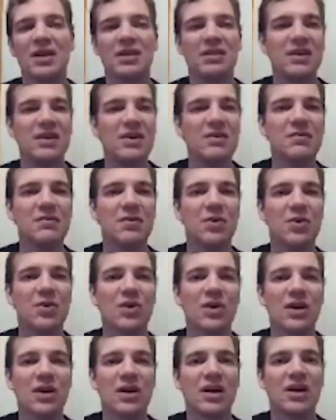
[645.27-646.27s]

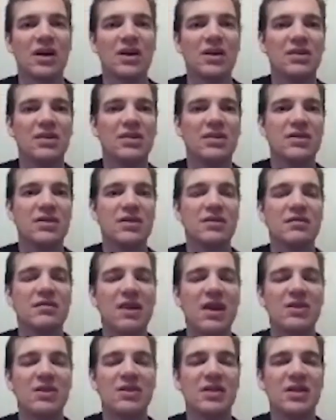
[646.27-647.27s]
Therefore, the
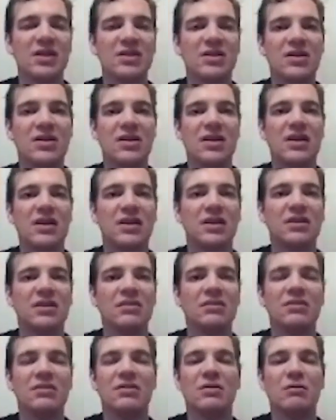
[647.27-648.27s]
validator can
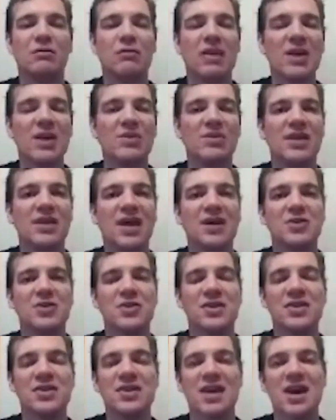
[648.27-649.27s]
route that
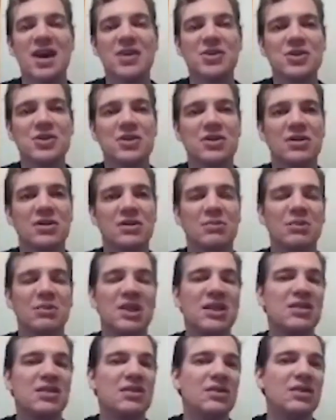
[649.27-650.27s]
transaction
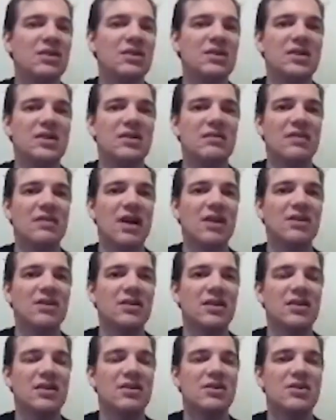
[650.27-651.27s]
immediately to the
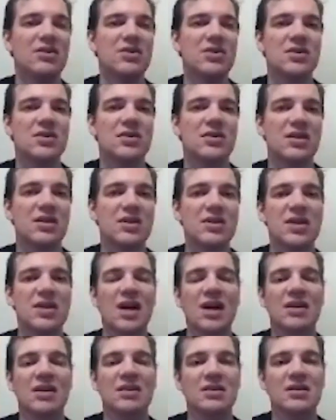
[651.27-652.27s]
validators
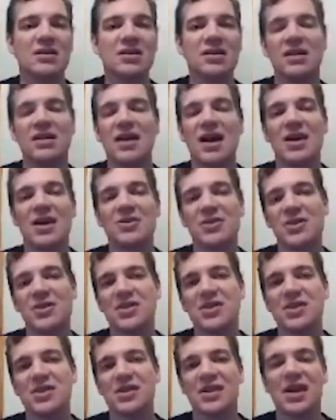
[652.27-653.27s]
assigned to the
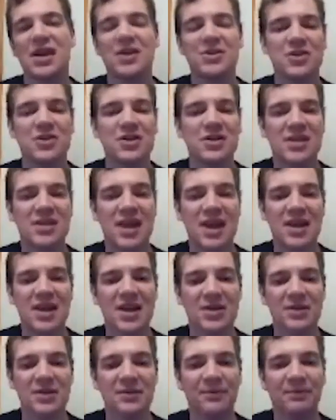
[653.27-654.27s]
addresses in that
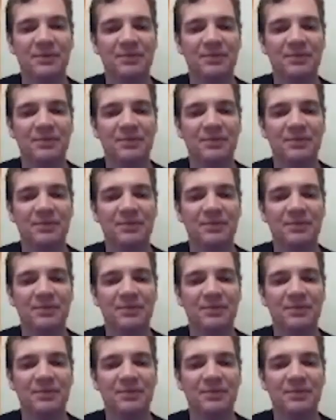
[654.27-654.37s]
transaction.